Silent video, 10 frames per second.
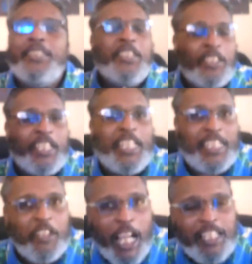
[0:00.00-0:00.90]
There's an
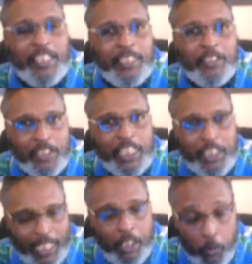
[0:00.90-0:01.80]
attraction. There's an,
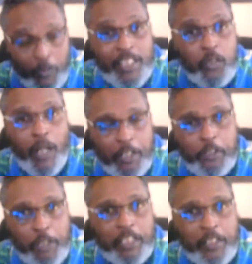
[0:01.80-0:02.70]
a reason why you're
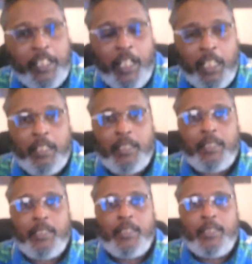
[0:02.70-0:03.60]
attracted to that color.
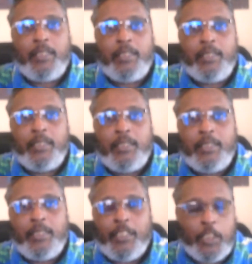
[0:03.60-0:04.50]

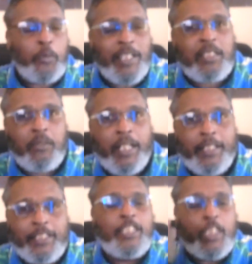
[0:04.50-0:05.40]
There's a reason why.
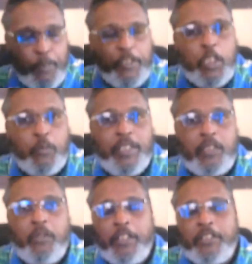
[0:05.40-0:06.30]
There's a spiritual
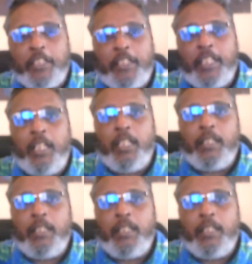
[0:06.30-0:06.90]
reason why you're attracted to that color.